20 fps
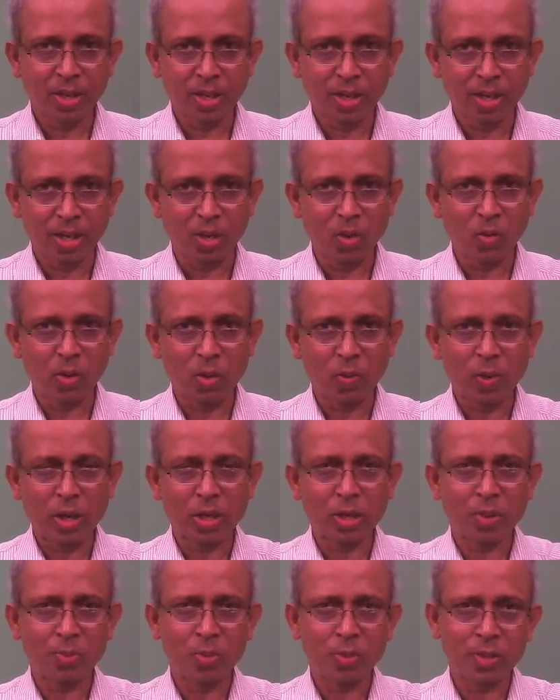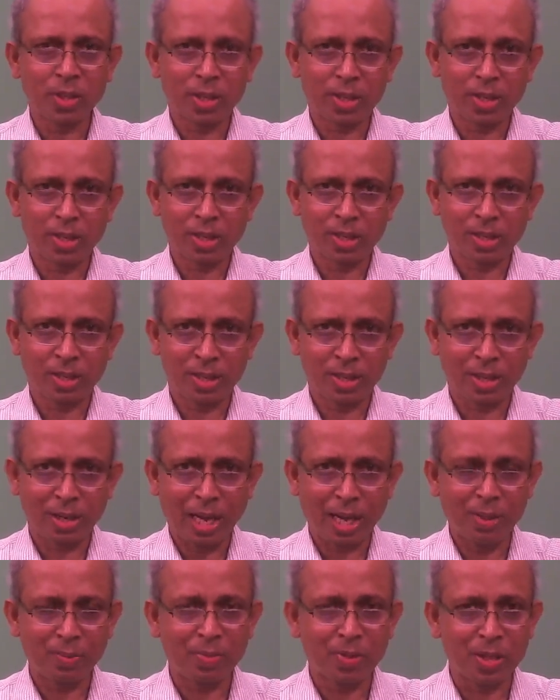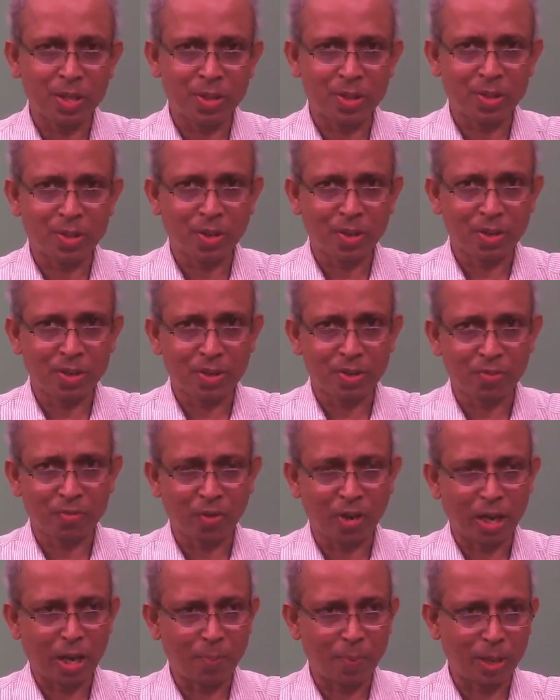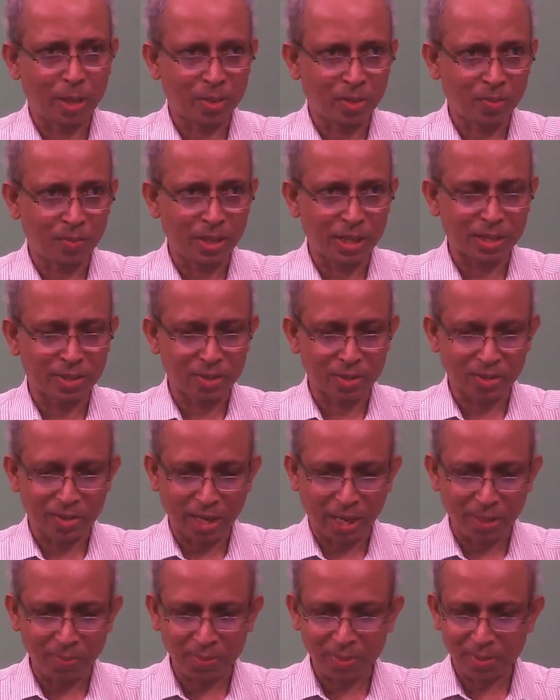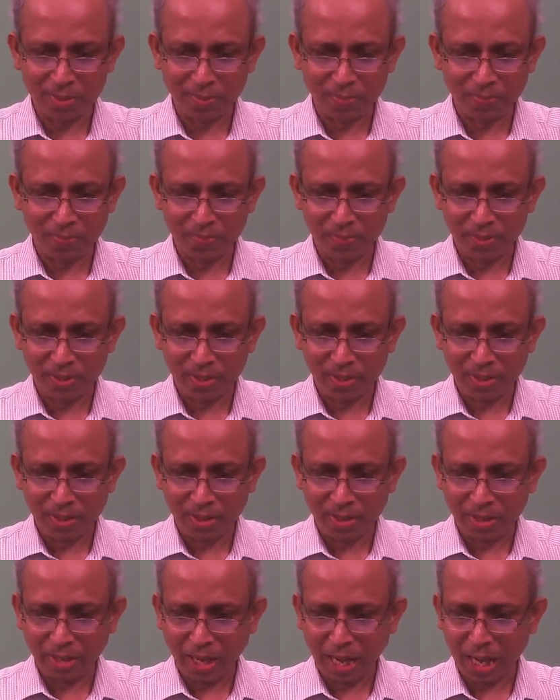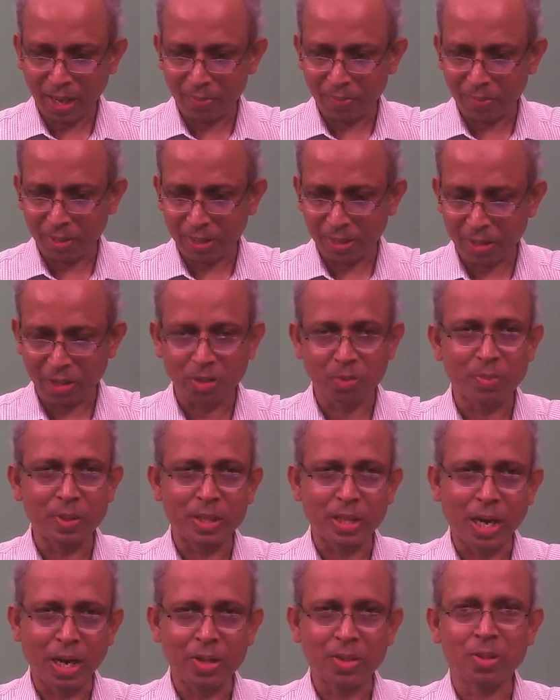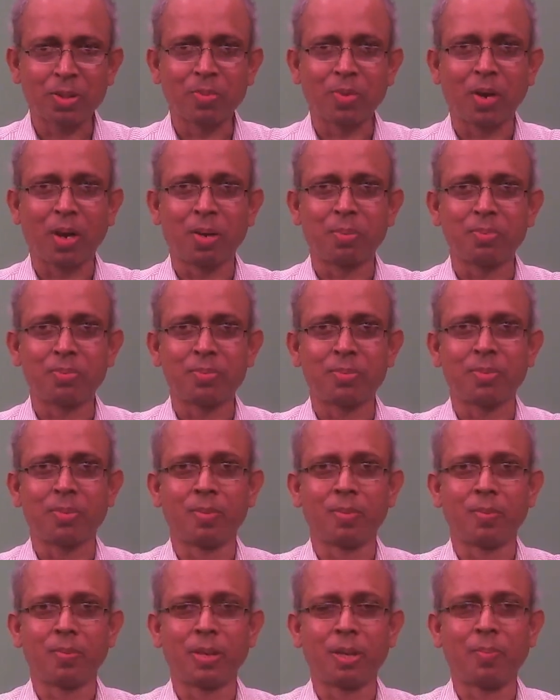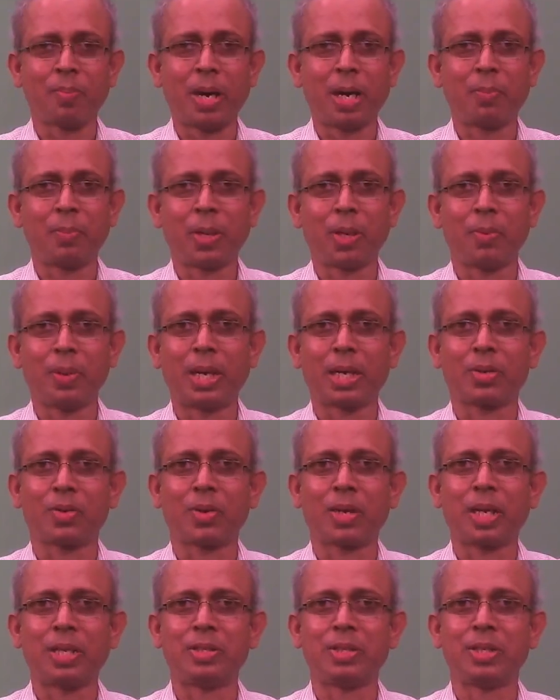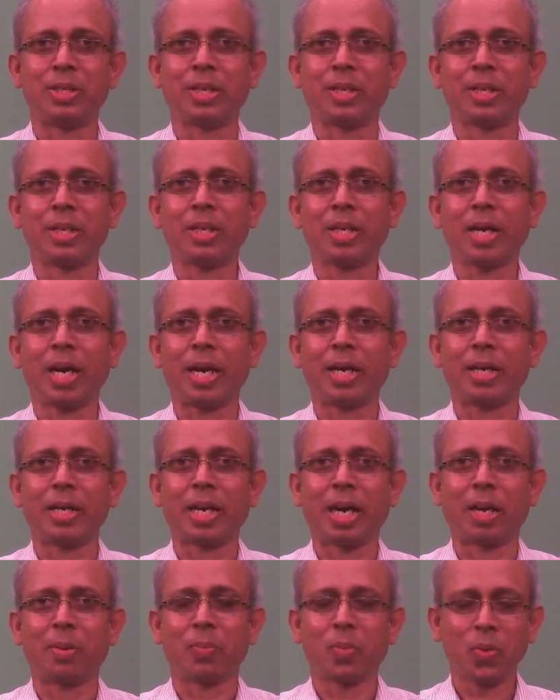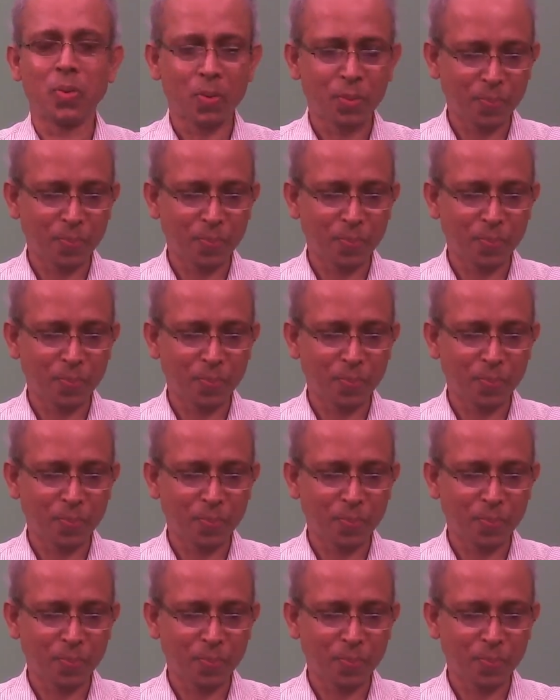Hello and welcome to the live session on fundamentals of electric drives. I am SP Das from Department of Electrical Engineering, IIT-Kanpur.